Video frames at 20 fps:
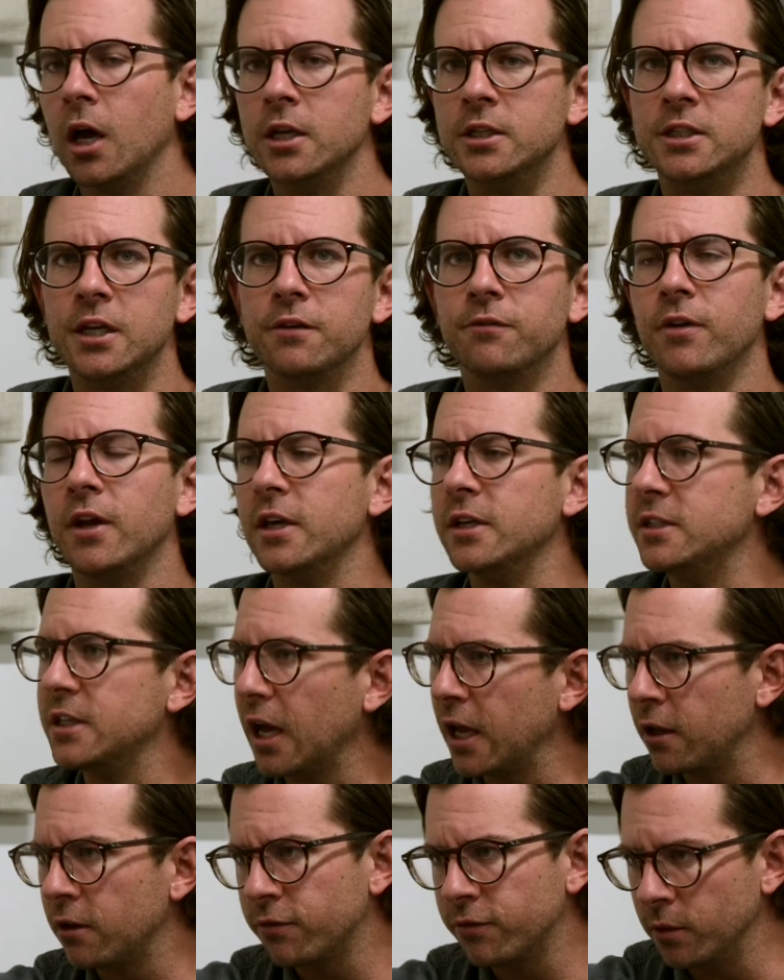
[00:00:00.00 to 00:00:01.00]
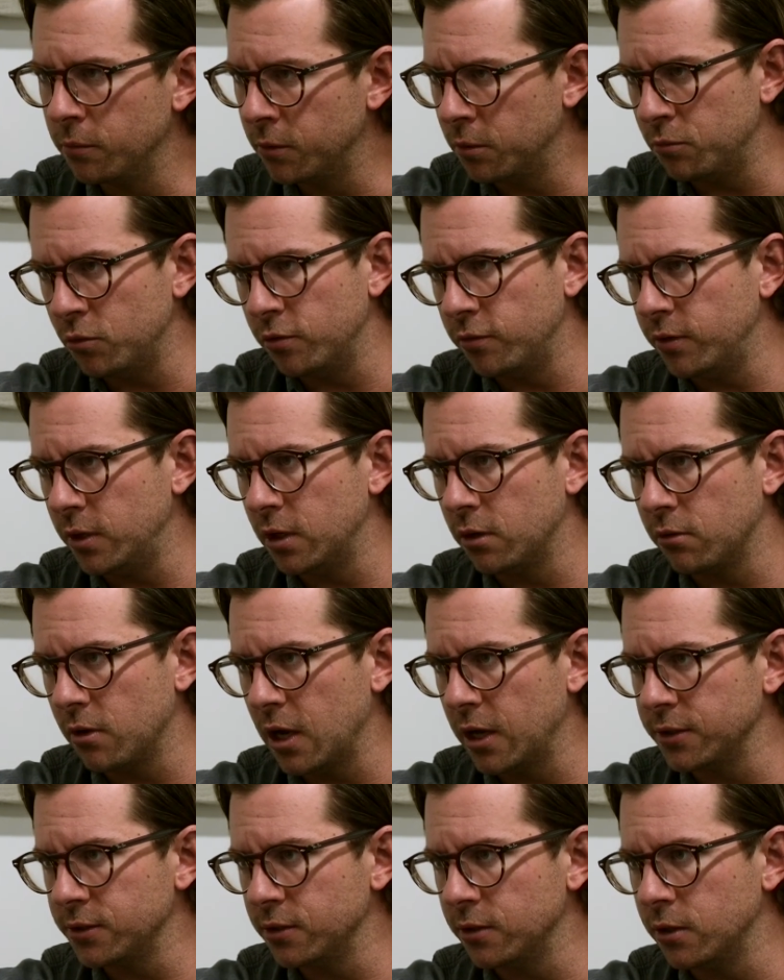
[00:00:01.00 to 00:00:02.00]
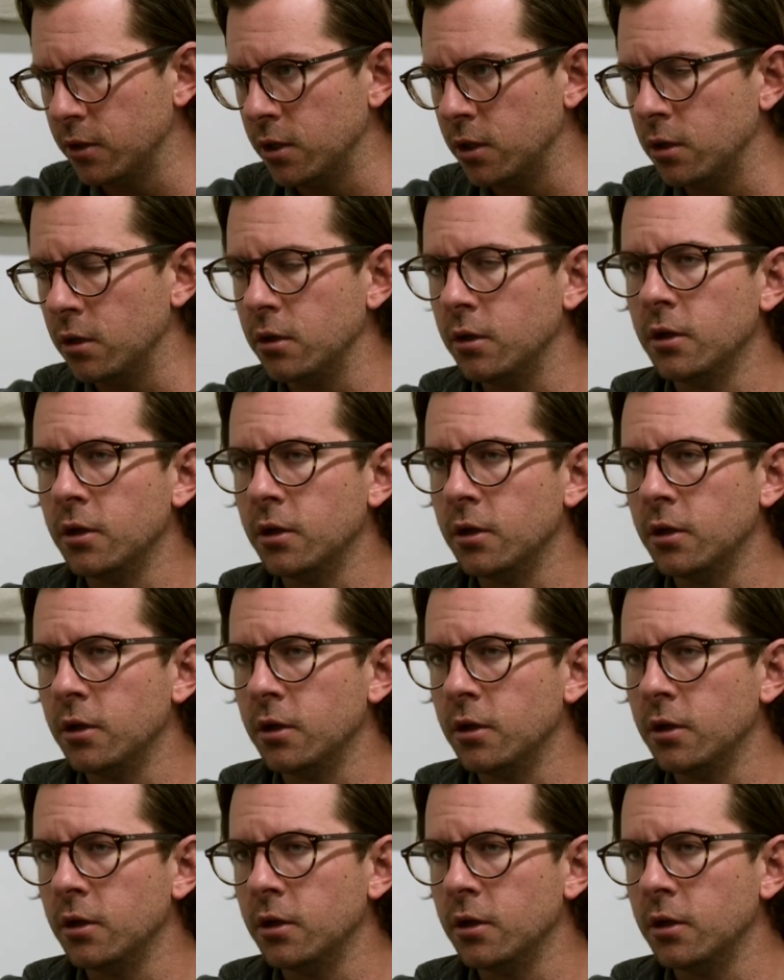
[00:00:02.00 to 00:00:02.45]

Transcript: Dick Van Dyke filmed a movie in Roslyn.